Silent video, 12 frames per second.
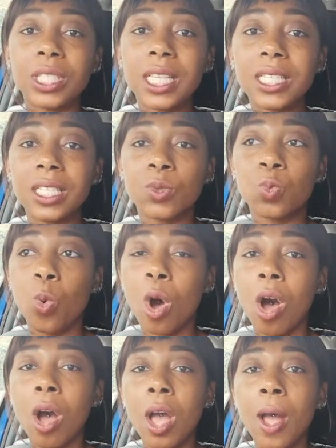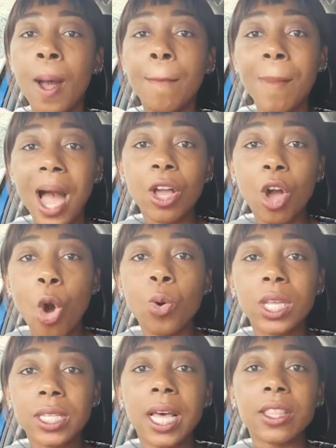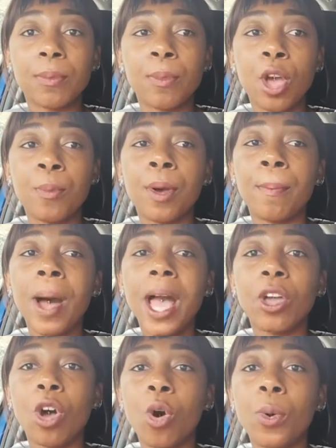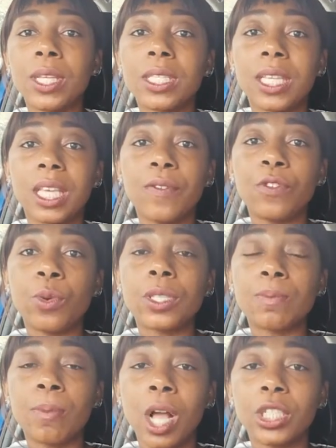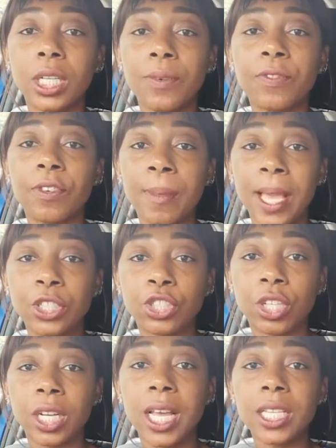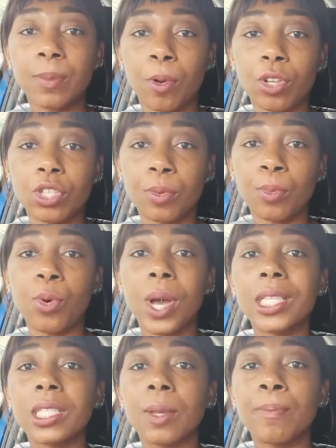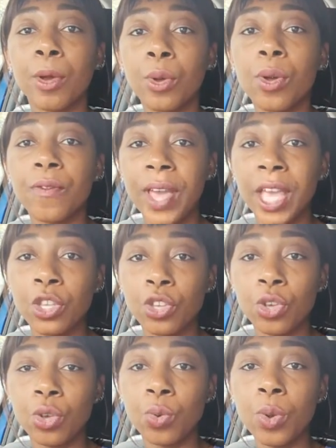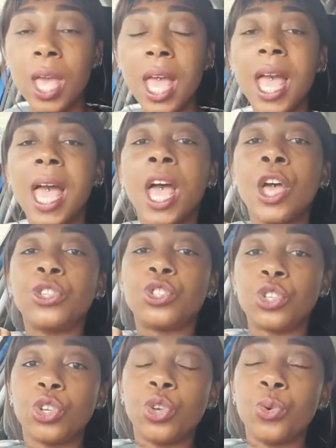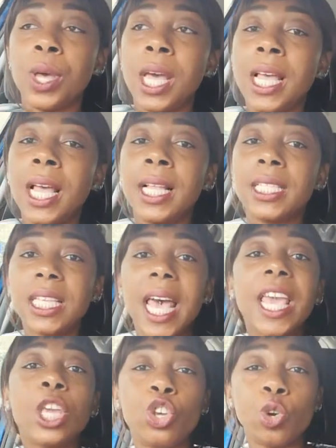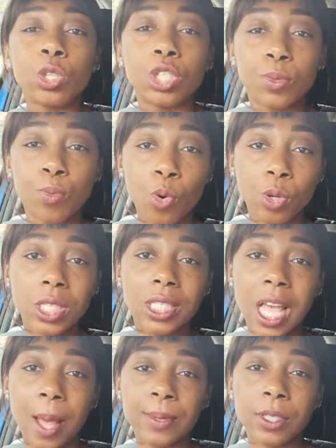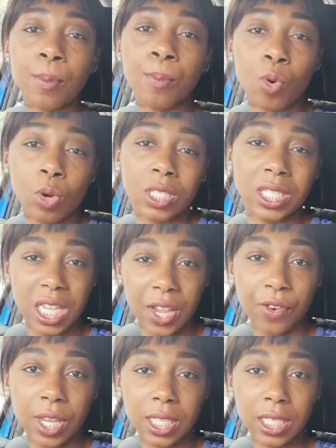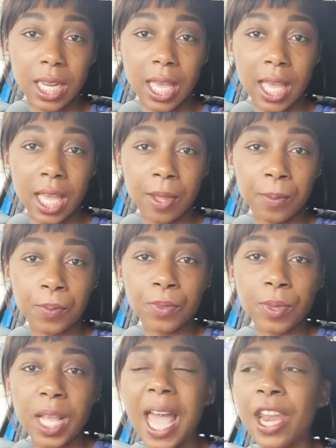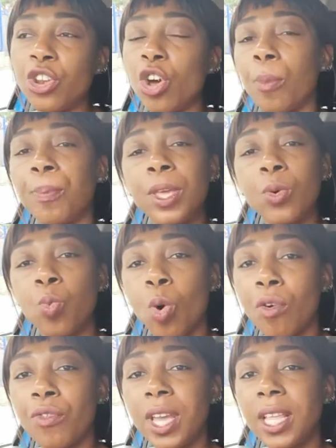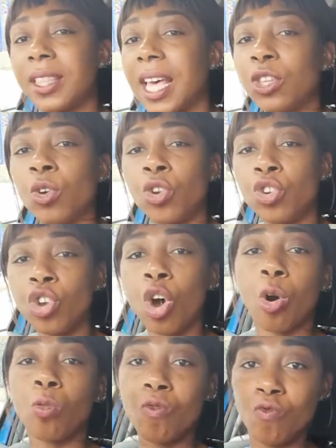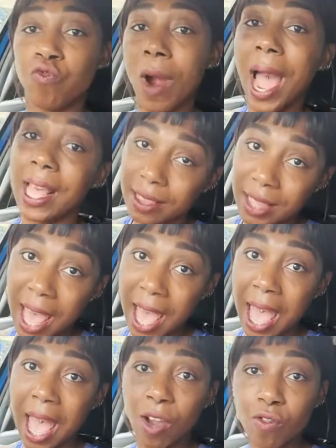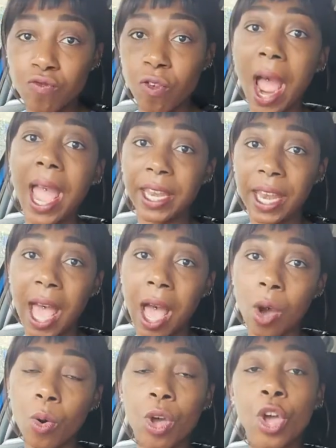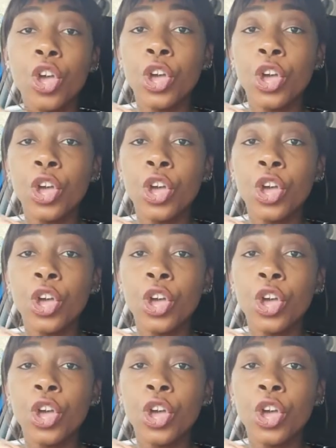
this is what my goal is at the moment. My goal is to give you as much information as possible and to motivate you to take your small steps more seriously and not be worried that you're not right there right now.